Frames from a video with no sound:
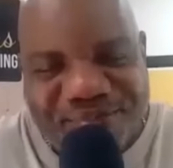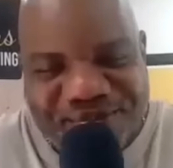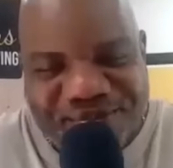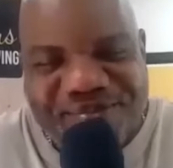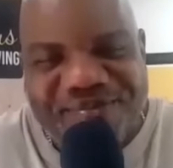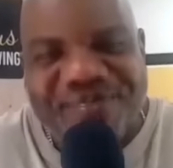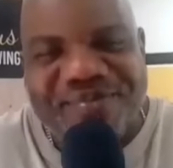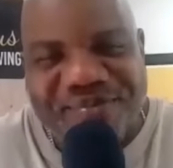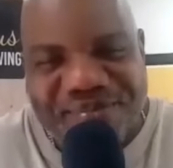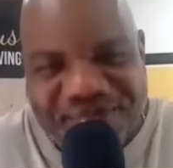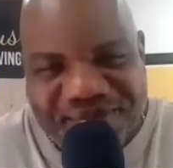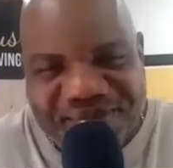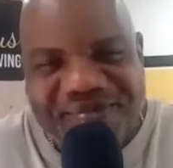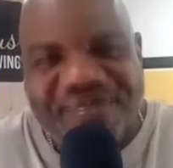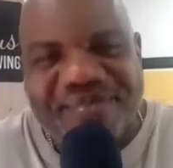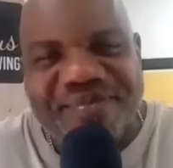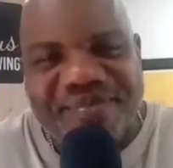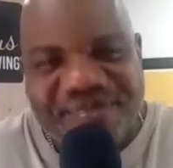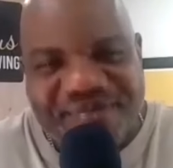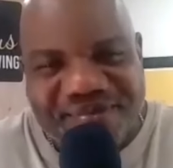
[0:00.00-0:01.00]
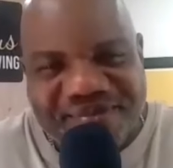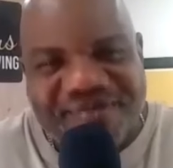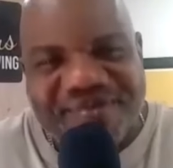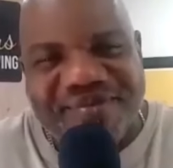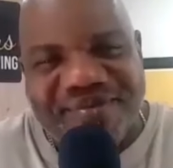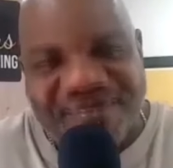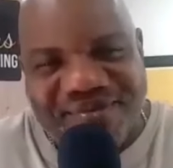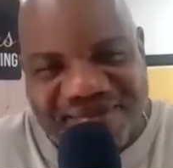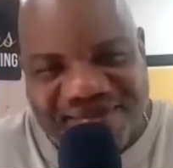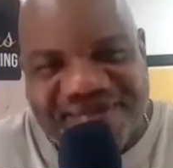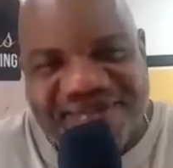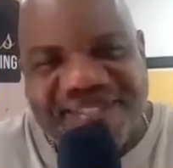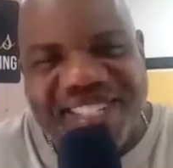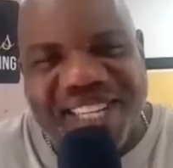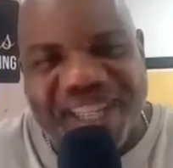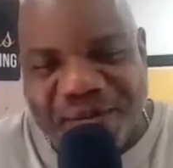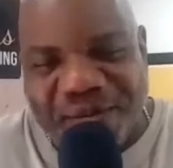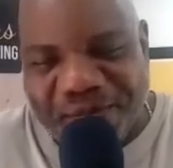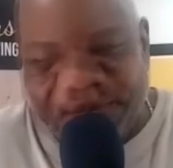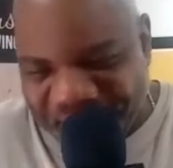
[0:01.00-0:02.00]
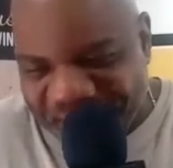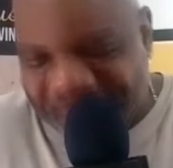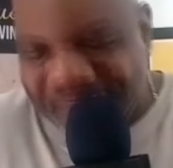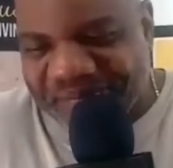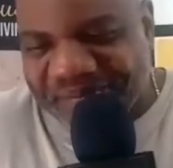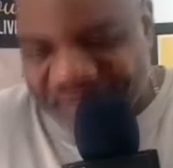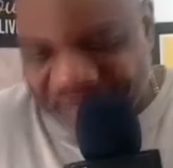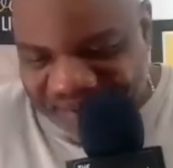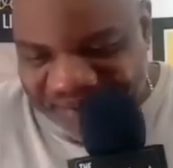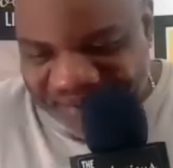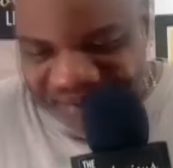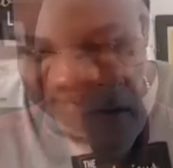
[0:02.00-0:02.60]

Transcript: No one else has struggles. Yep. No